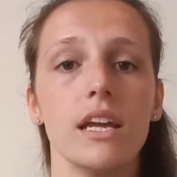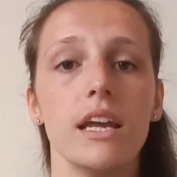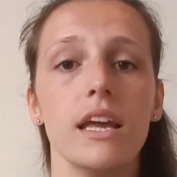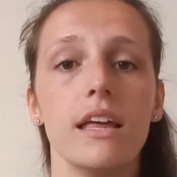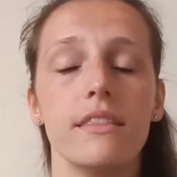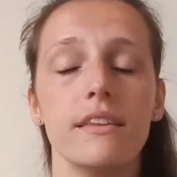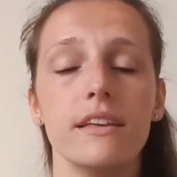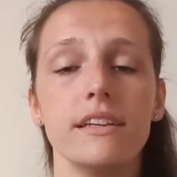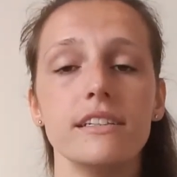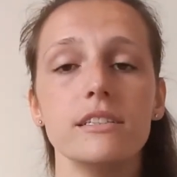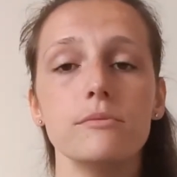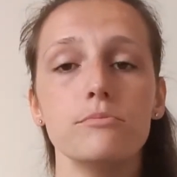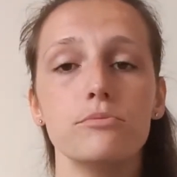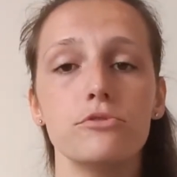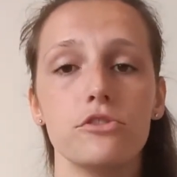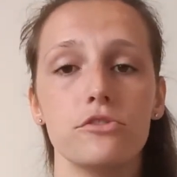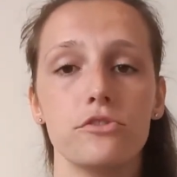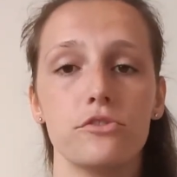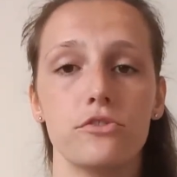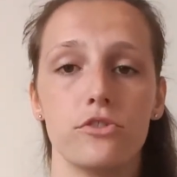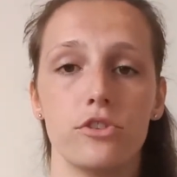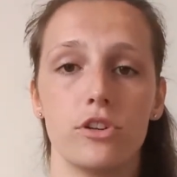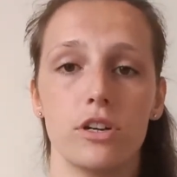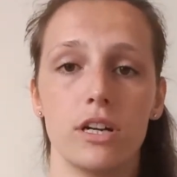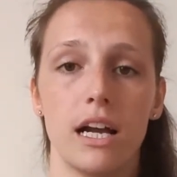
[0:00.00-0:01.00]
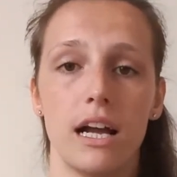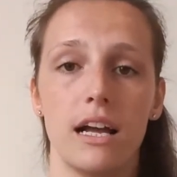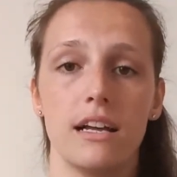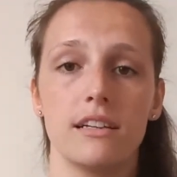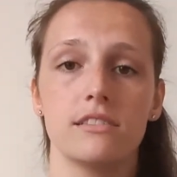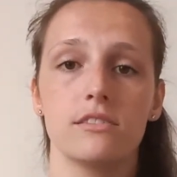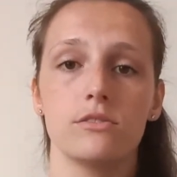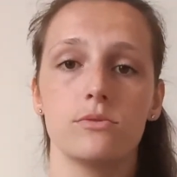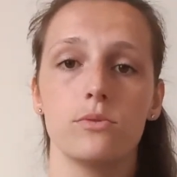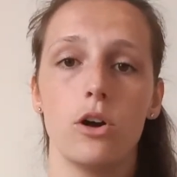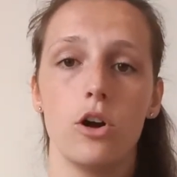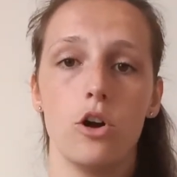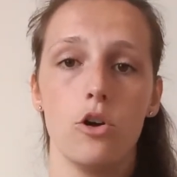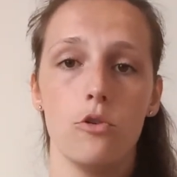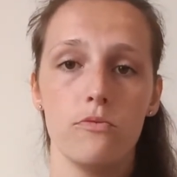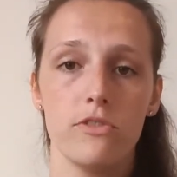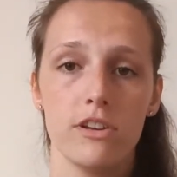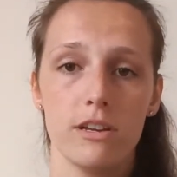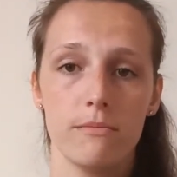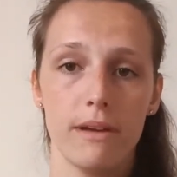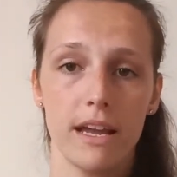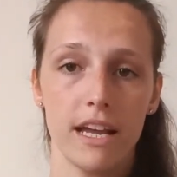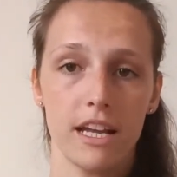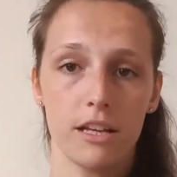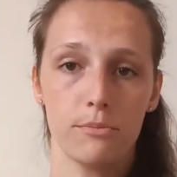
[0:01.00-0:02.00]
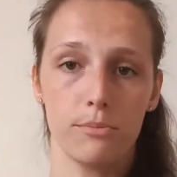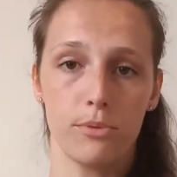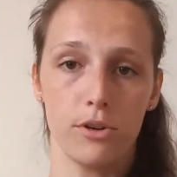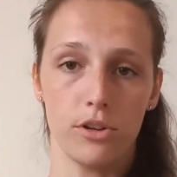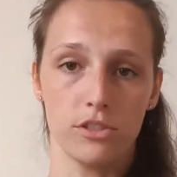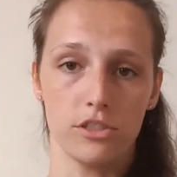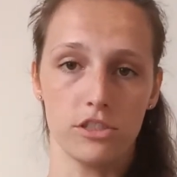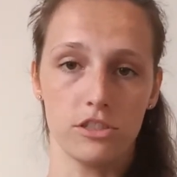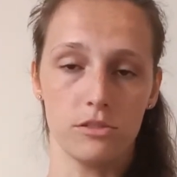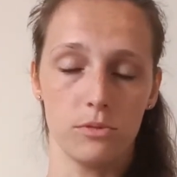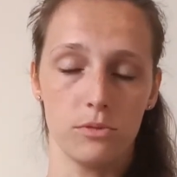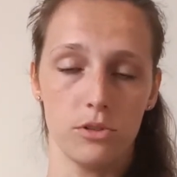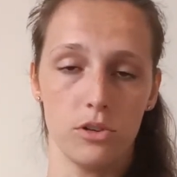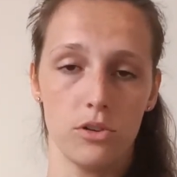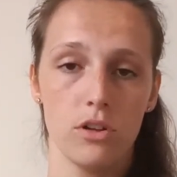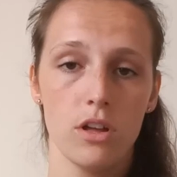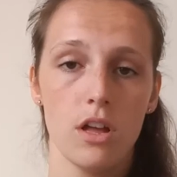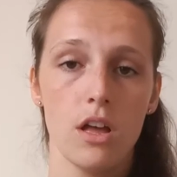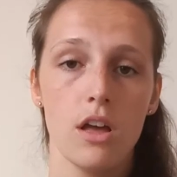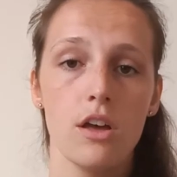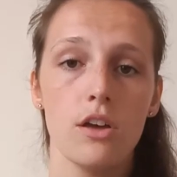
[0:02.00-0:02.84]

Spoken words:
These improved forecasts will hopefully make it possible